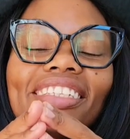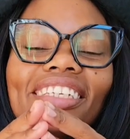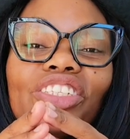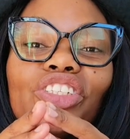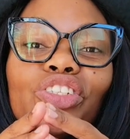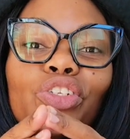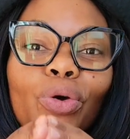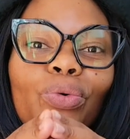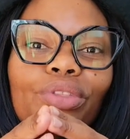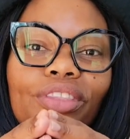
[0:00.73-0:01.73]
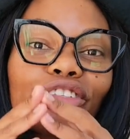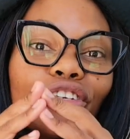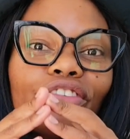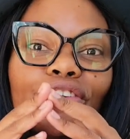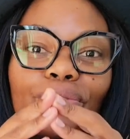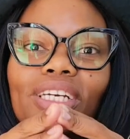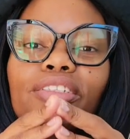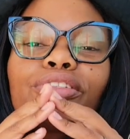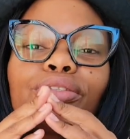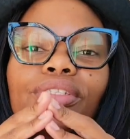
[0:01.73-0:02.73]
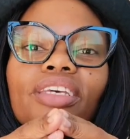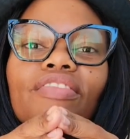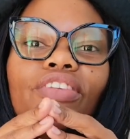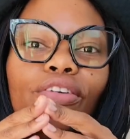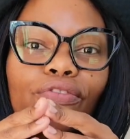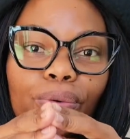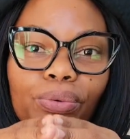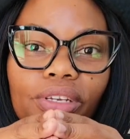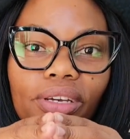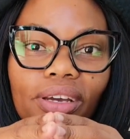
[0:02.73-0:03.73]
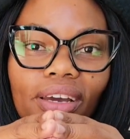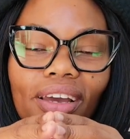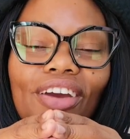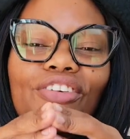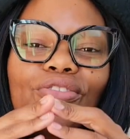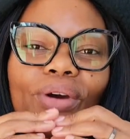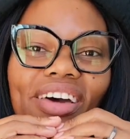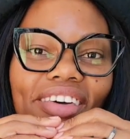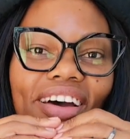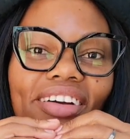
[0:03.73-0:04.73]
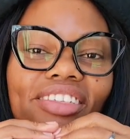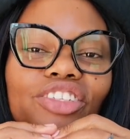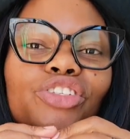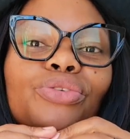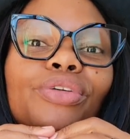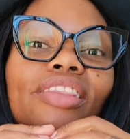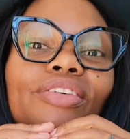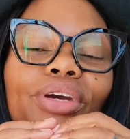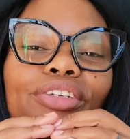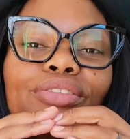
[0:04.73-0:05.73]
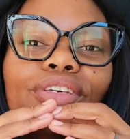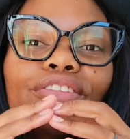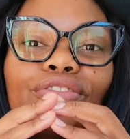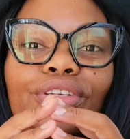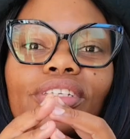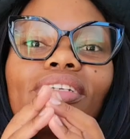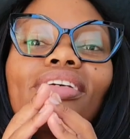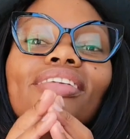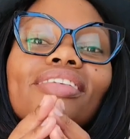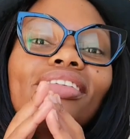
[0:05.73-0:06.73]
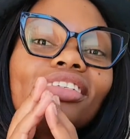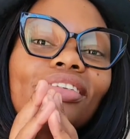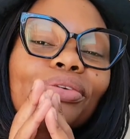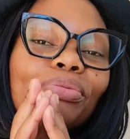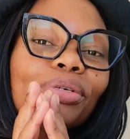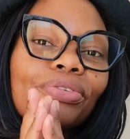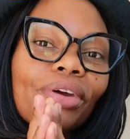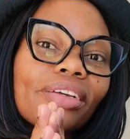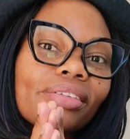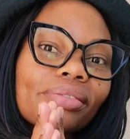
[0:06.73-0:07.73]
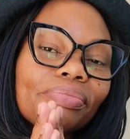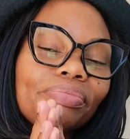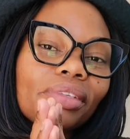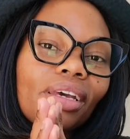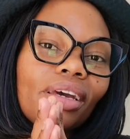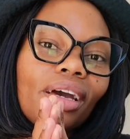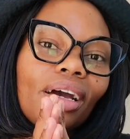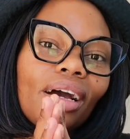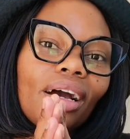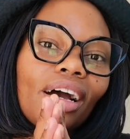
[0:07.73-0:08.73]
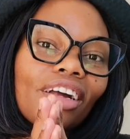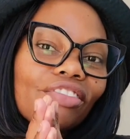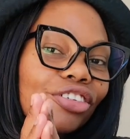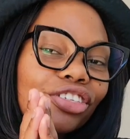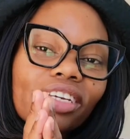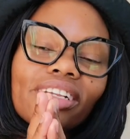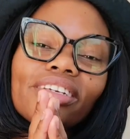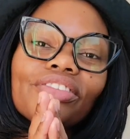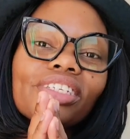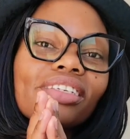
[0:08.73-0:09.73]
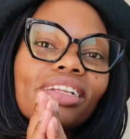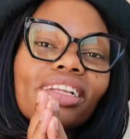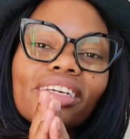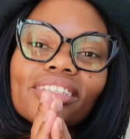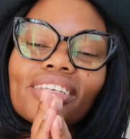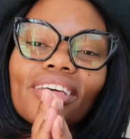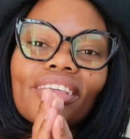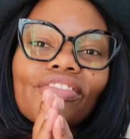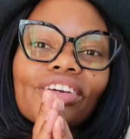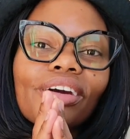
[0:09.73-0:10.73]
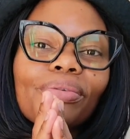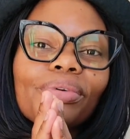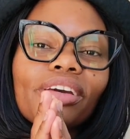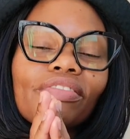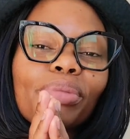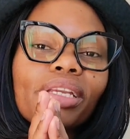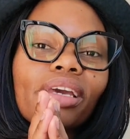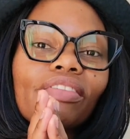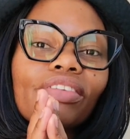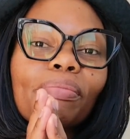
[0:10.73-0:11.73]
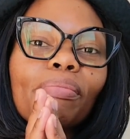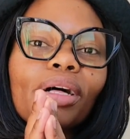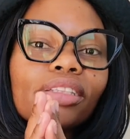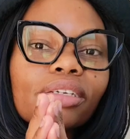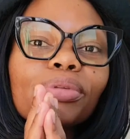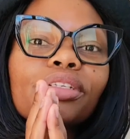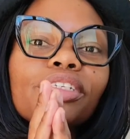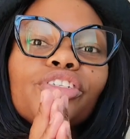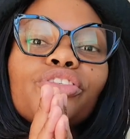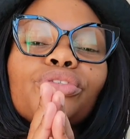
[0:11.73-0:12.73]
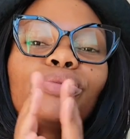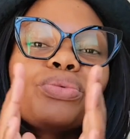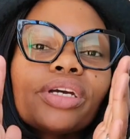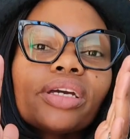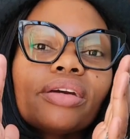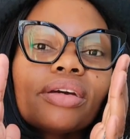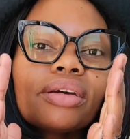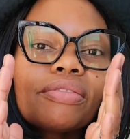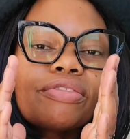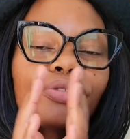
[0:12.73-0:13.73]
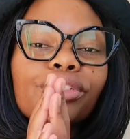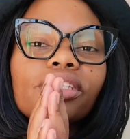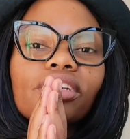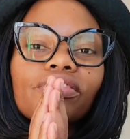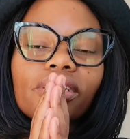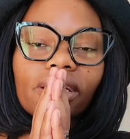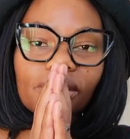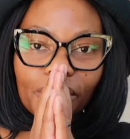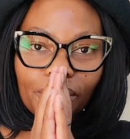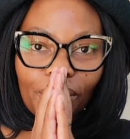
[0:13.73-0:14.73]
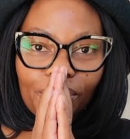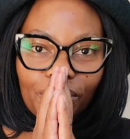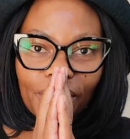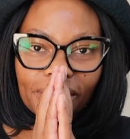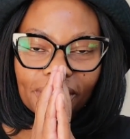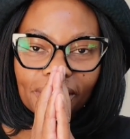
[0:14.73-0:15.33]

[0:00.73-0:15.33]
did you know that you have a right to safe food? Rather, did you know that the right to safe food is an international human right? Unfortunately, recently in South Africa, we have been having multiple issues where food safety has been compromised.